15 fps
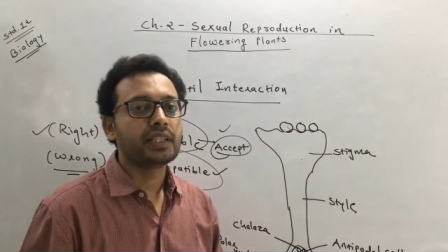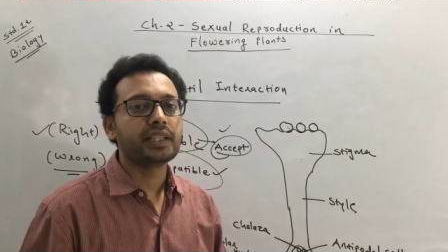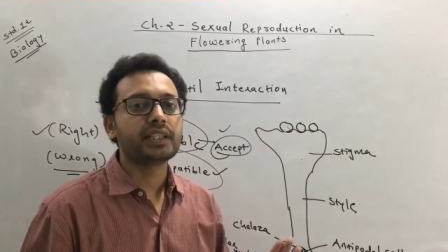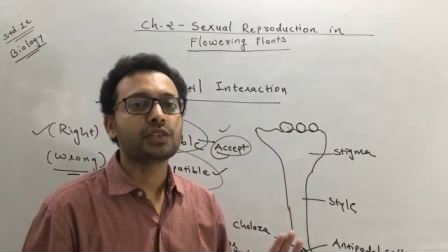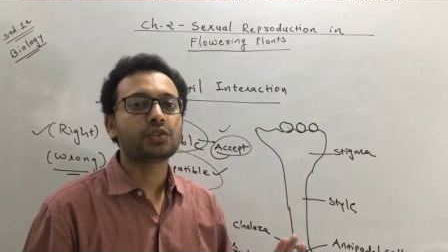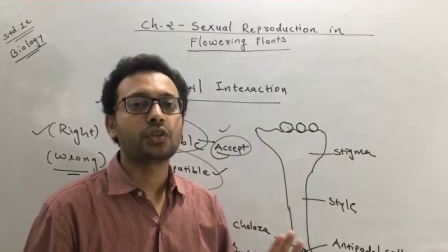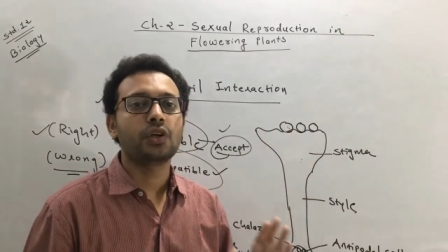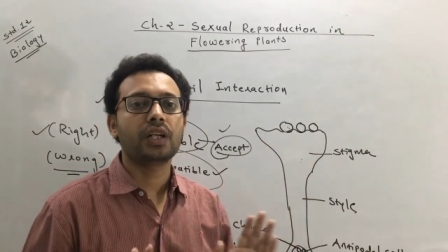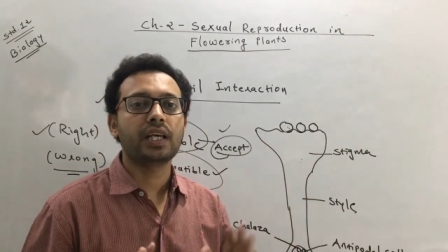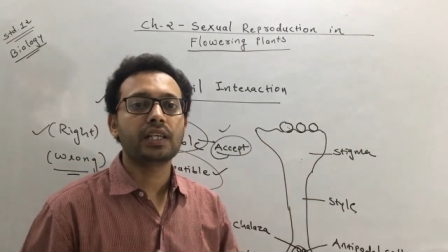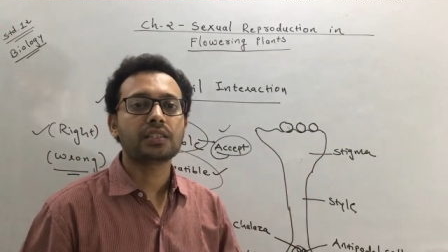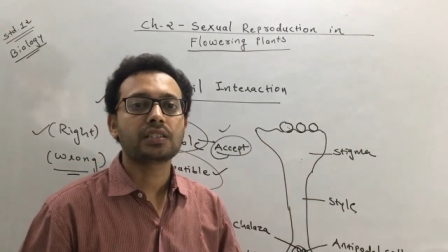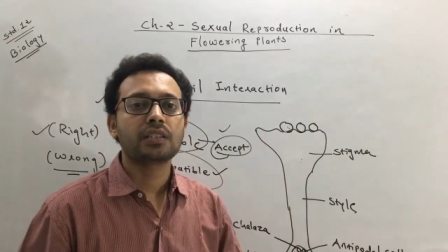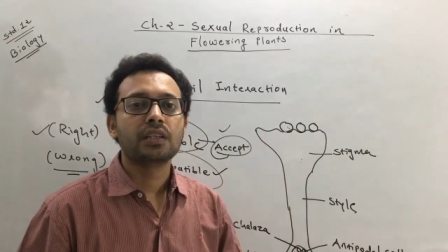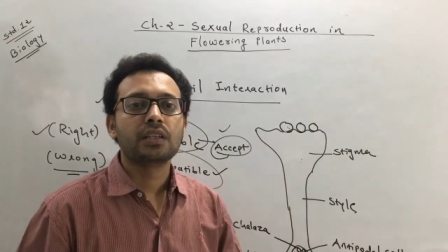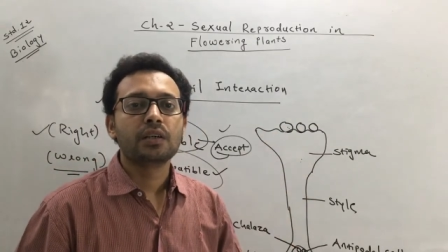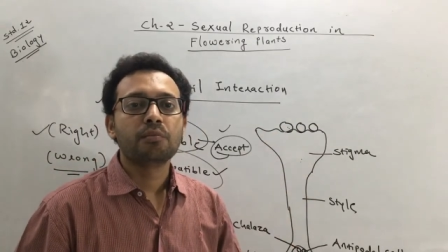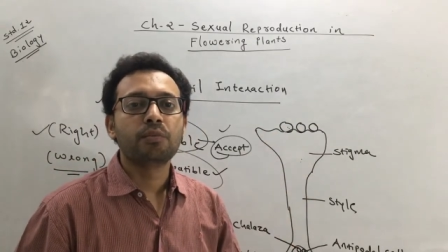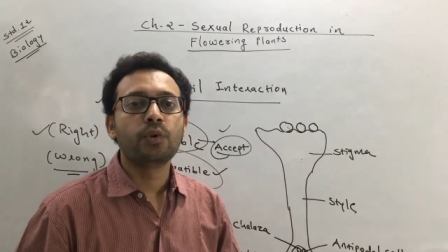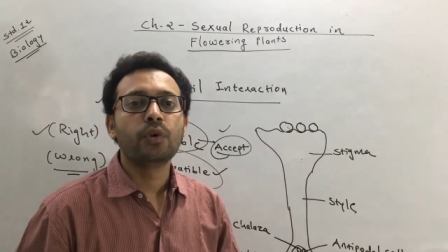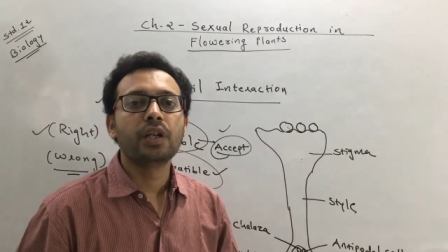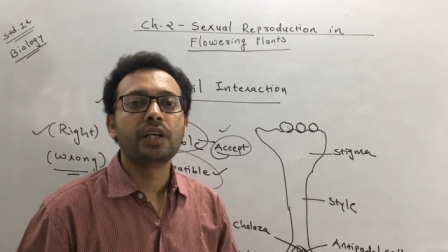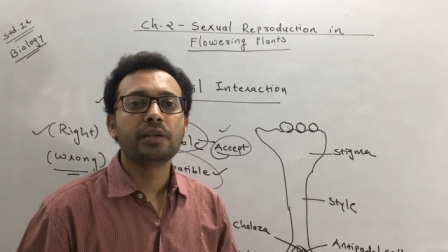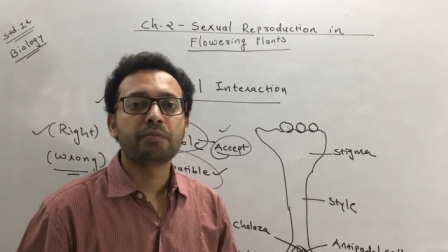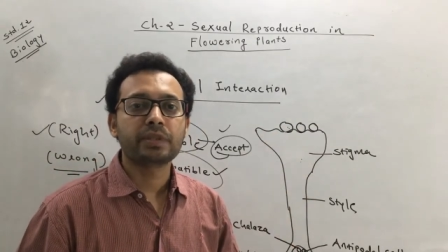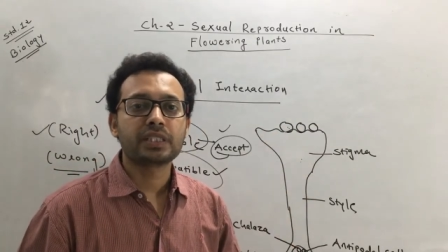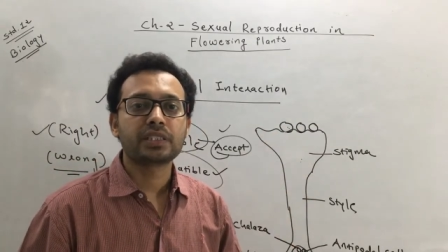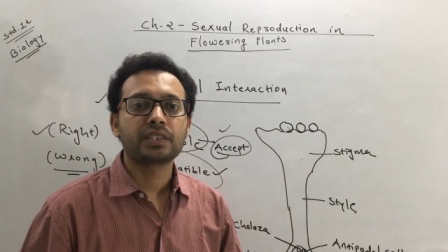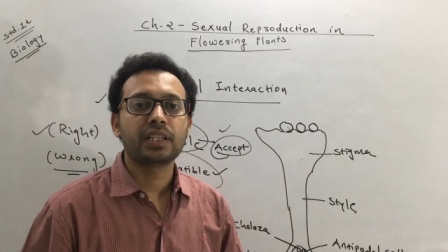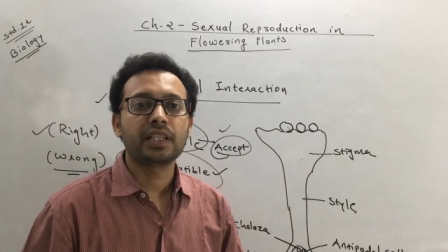it is called as pollen
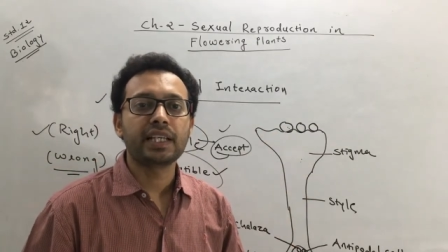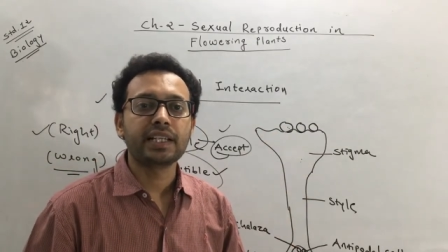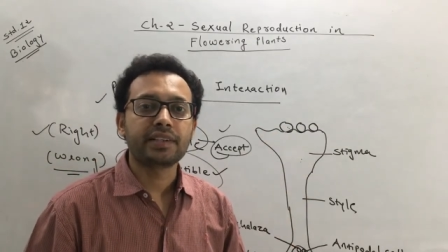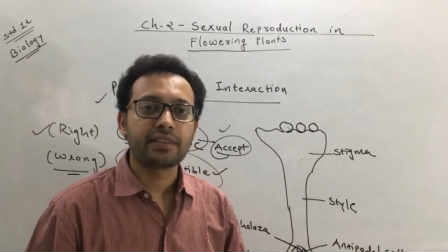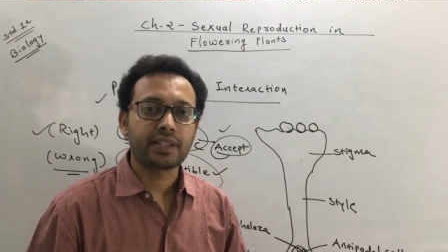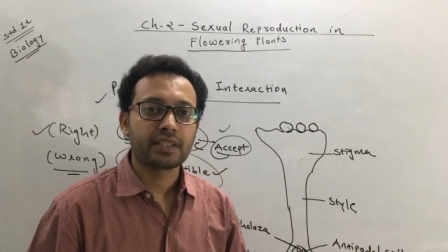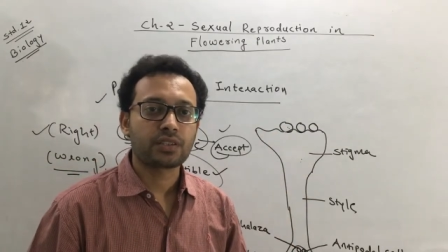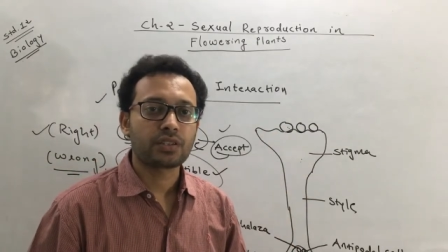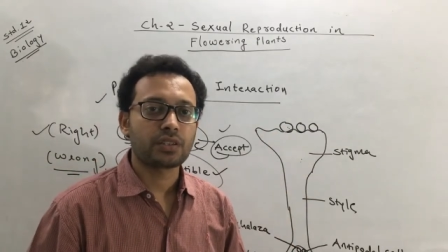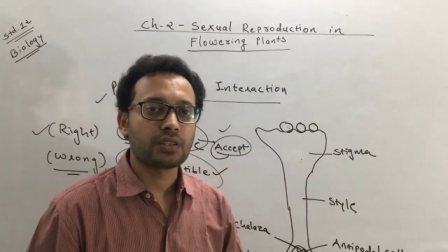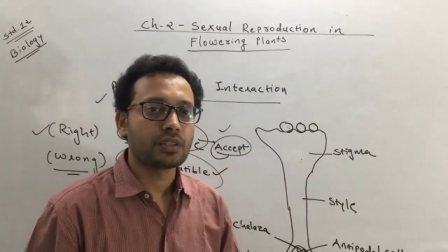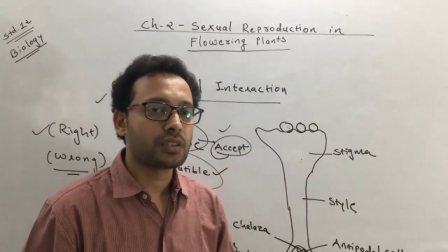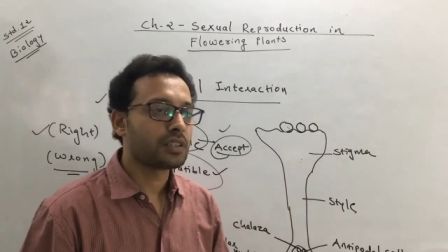pistil interaction.